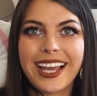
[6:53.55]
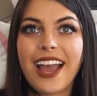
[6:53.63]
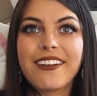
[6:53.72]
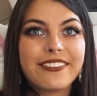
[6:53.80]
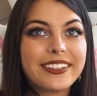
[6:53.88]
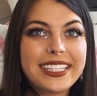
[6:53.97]
I
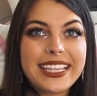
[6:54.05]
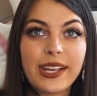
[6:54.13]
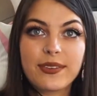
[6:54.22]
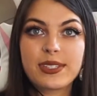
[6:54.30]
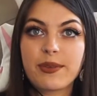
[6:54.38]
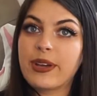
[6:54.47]
really think it
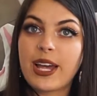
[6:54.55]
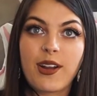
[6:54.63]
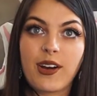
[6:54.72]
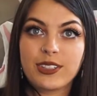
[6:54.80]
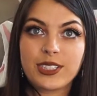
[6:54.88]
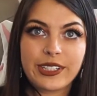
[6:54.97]
was some kind
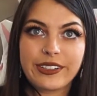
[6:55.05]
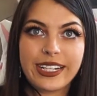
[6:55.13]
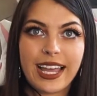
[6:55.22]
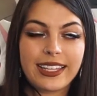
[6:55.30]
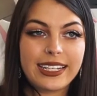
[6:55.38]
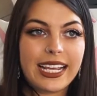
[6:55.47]
of alternate
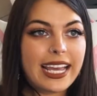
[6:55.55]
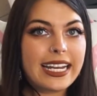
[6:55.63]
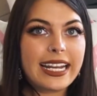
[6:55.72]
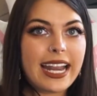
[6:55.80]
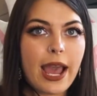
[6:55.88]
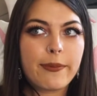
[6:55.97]
reality and
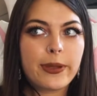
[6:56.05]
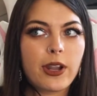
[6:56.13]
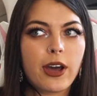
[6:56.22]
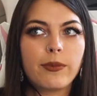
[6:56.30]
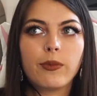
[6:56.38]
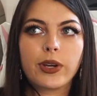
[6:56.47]
it happened
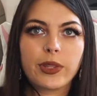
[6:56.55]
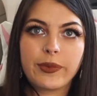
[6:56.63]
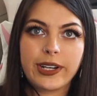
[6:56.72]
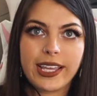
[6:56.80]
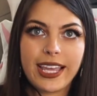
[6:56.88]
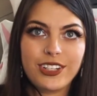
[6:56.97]
on more than
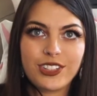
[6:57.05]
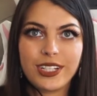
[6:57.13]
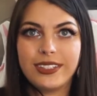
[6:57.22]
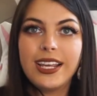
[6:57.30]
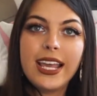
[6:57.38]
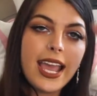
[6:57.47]
one occasion.